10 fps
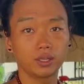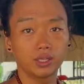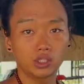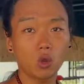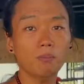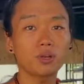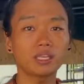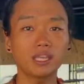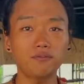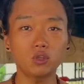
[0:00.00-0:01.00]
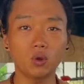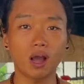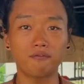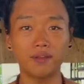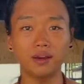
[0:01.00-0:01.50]
So I'm gonna give you
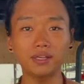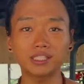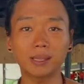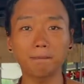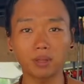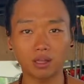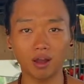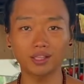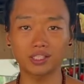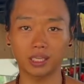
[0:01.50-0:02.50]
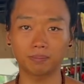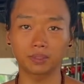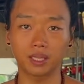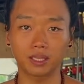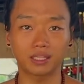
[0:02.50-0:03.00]
a very simple concept
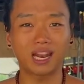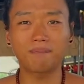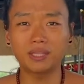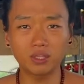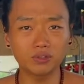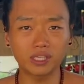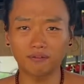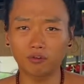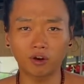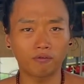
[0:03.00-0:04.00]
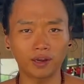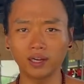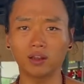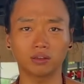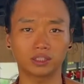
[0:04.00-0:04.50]
that I've been using for a
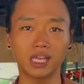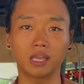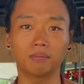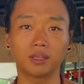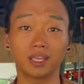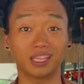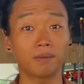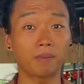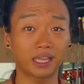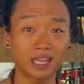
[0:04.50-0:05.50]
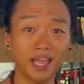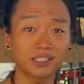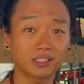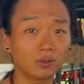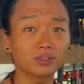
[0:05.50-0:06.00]
very long time and that my
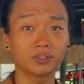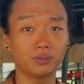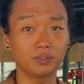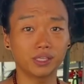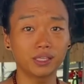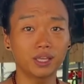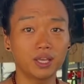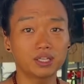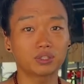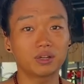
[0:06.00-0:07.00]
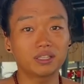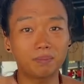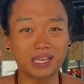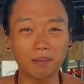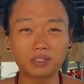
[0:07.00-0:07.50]
clients are also using so that it
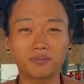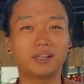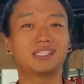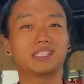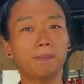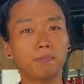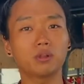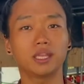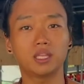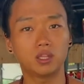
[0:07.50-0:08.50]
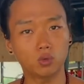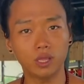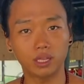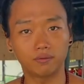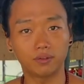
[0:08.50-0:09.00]
becomes very simple and
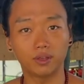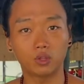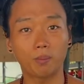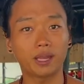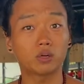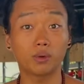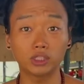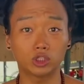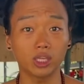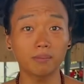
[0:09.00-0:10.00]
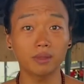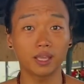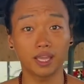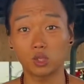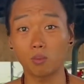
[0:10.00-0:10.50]
intuitive, no matter which gym
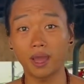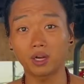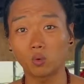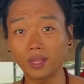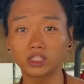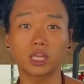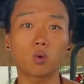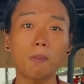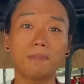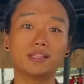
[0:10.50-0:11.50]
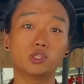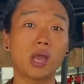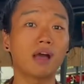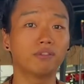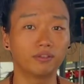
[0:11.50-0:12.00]
and no matter which equipments you
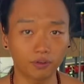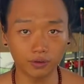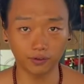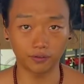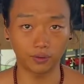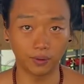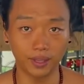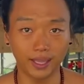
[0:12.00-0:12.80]
have in front of you.